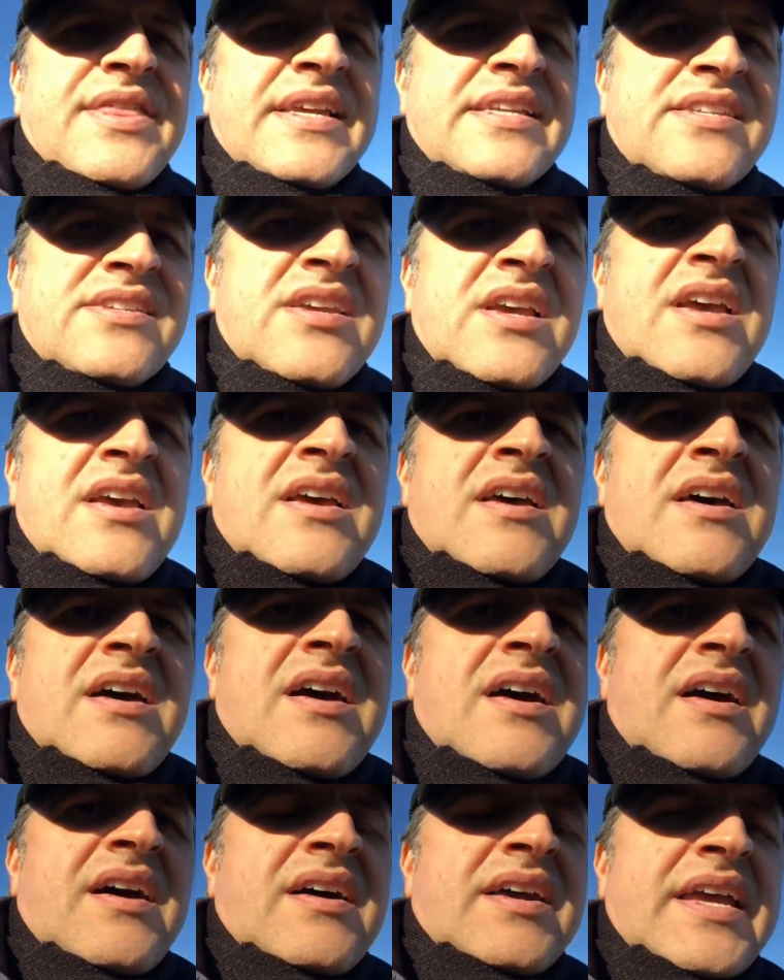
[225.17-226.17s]
this...
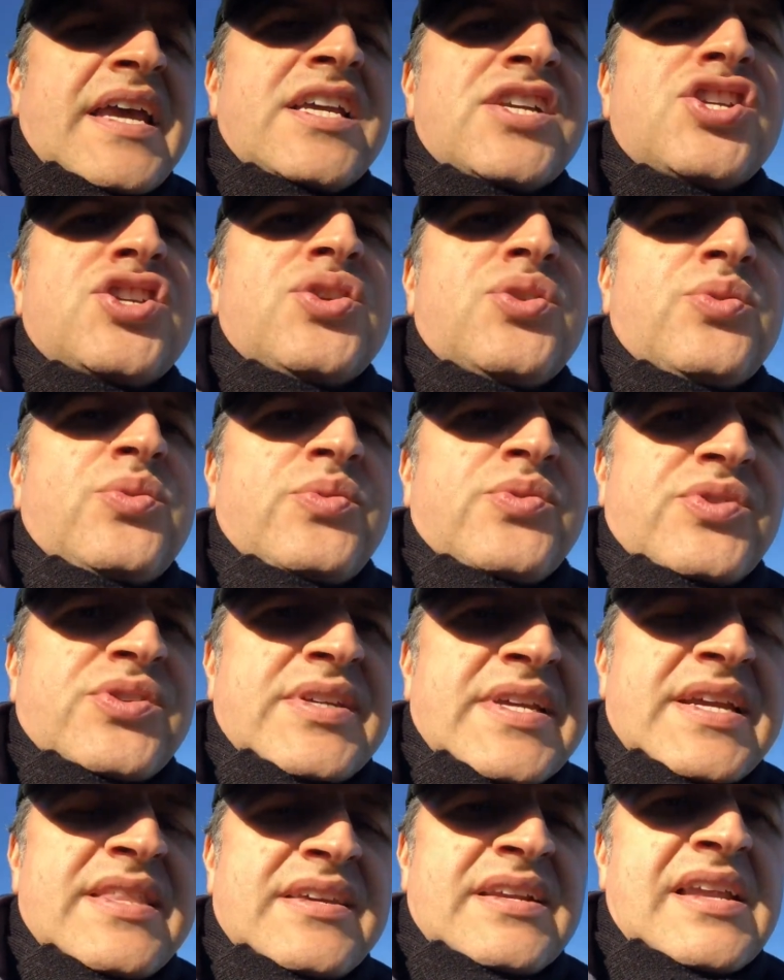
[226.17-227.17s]
Uh,
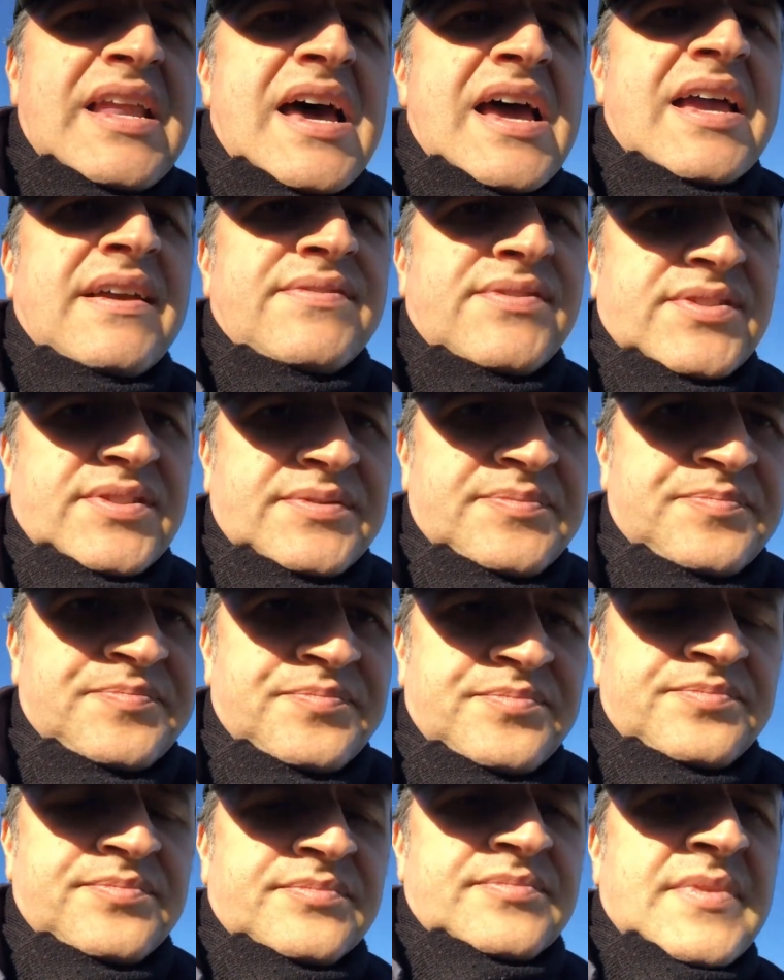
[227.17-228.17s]
issues in their lives
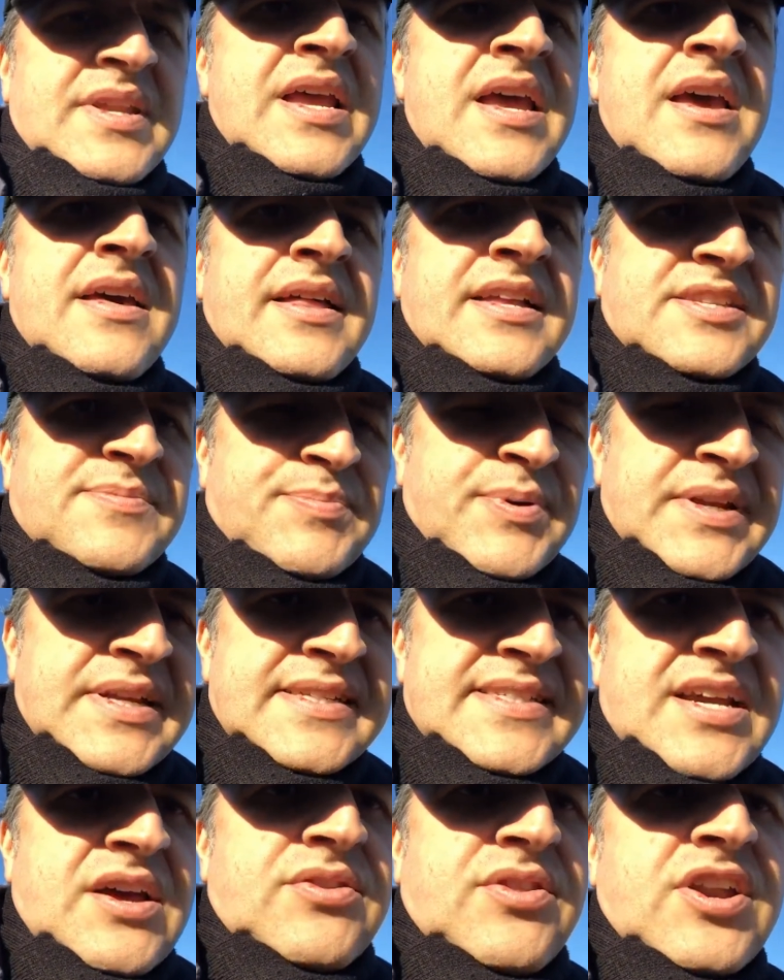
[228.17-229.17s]
that's
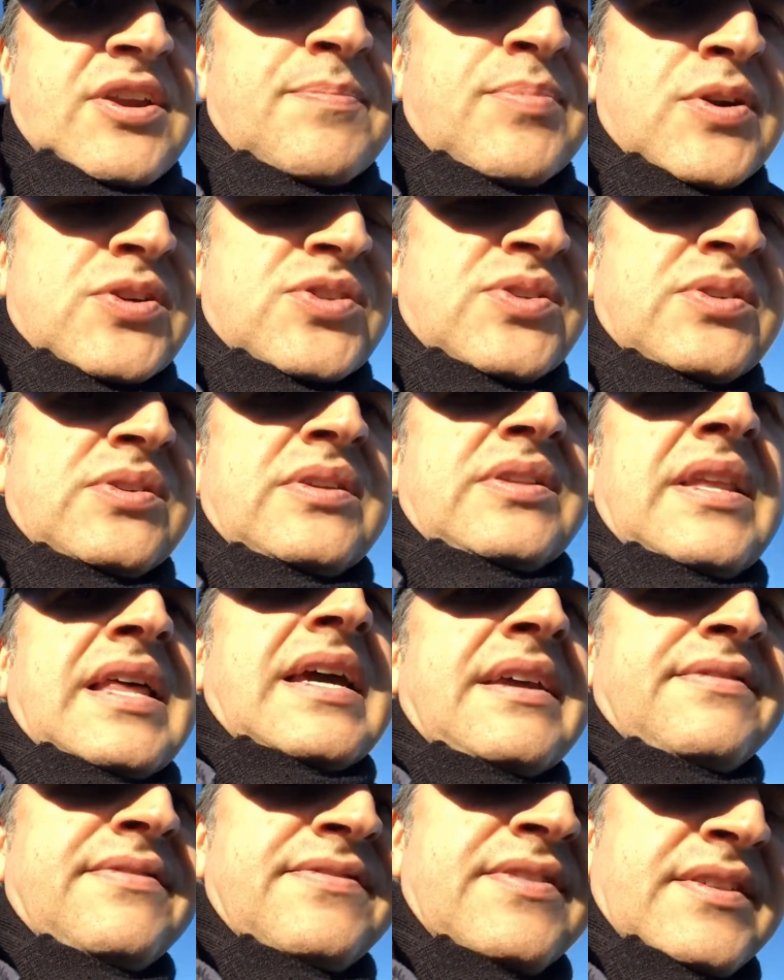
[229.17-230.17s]
bringing down their personal
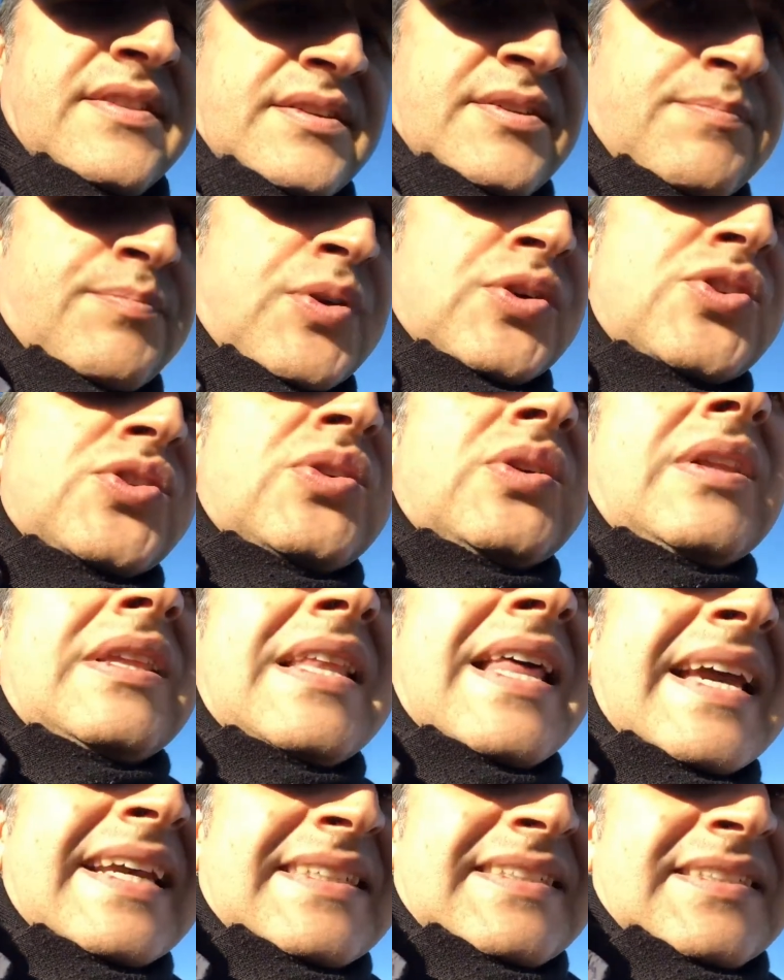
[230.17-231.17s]
life, their personal
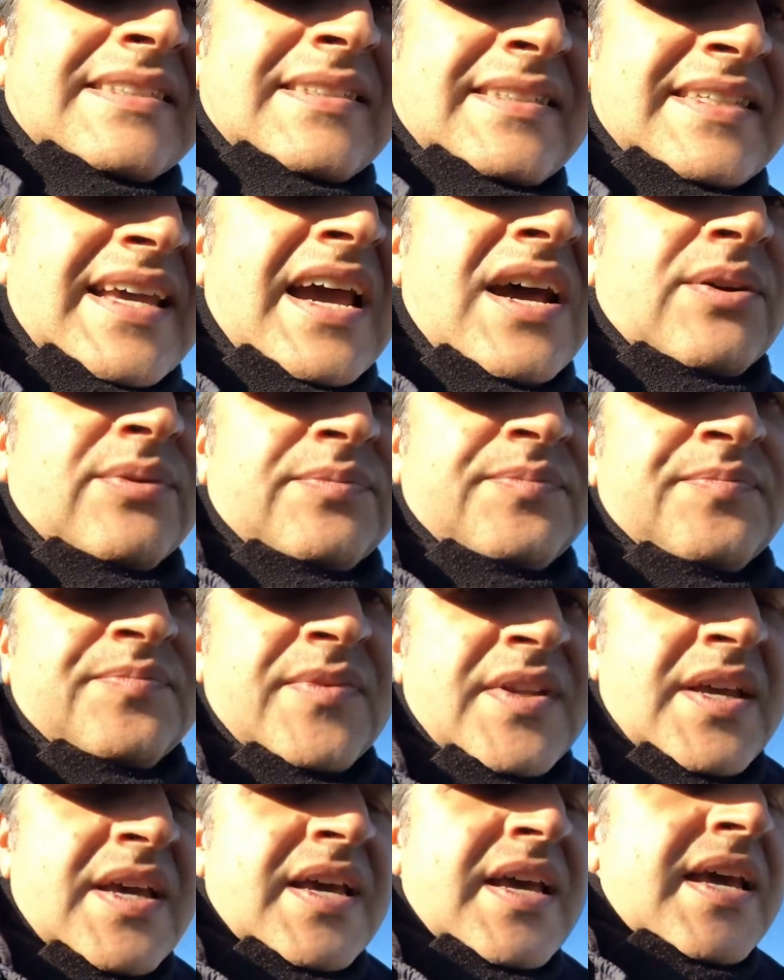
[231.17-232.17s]
light down.
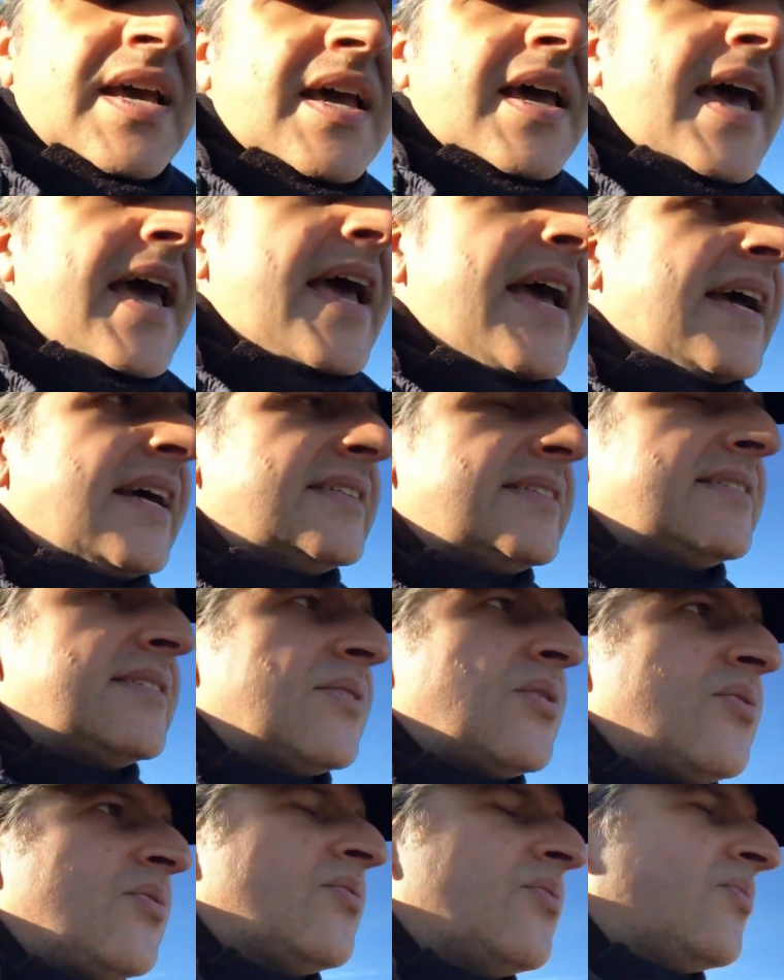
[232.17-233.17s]
And
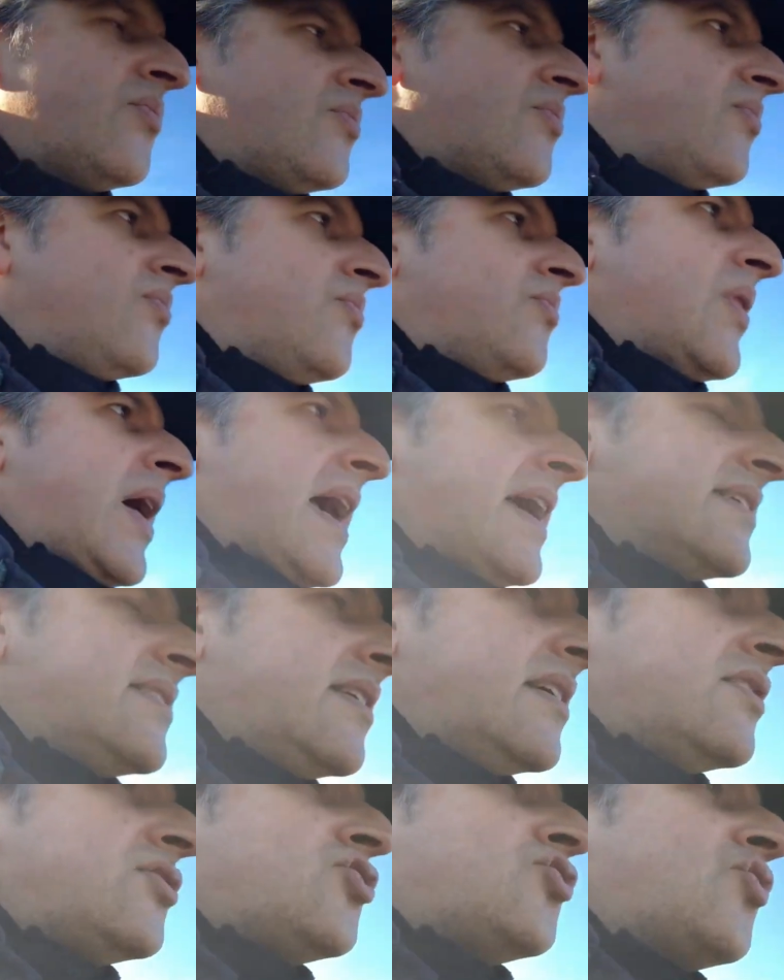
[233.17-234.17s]
as
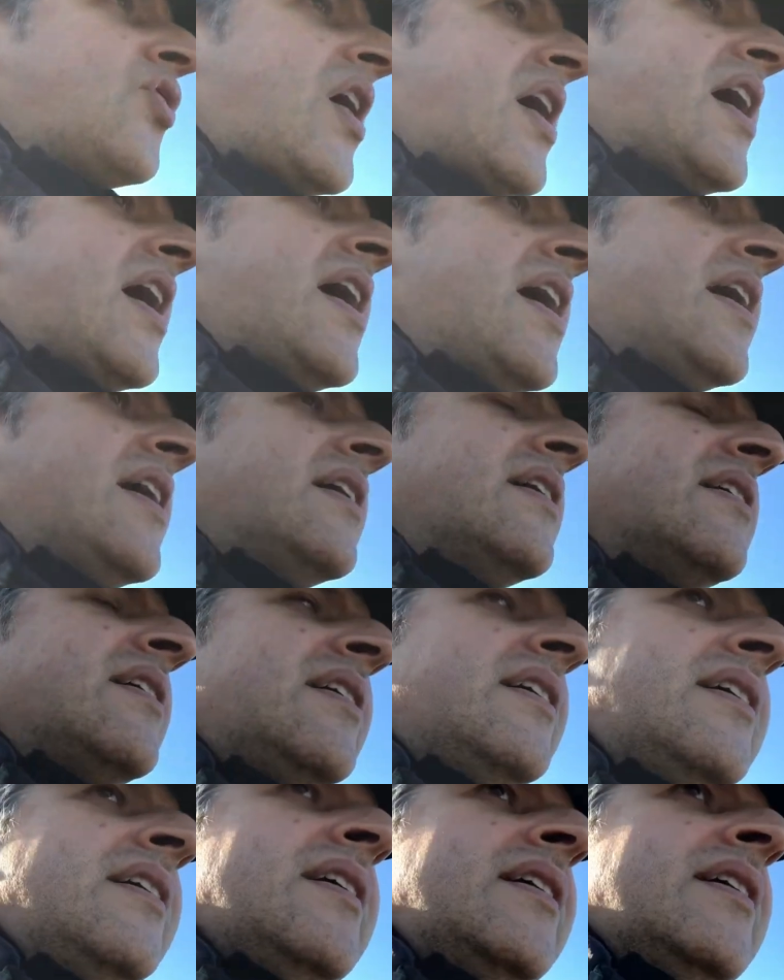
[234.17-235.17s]
they try
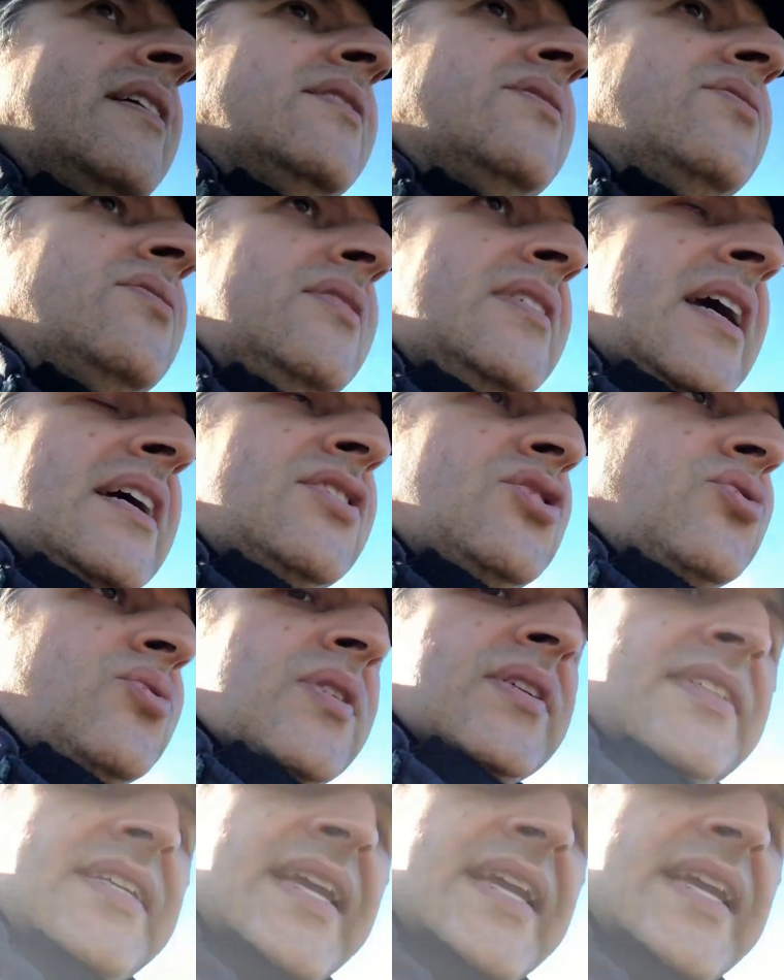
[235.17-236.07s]
to get your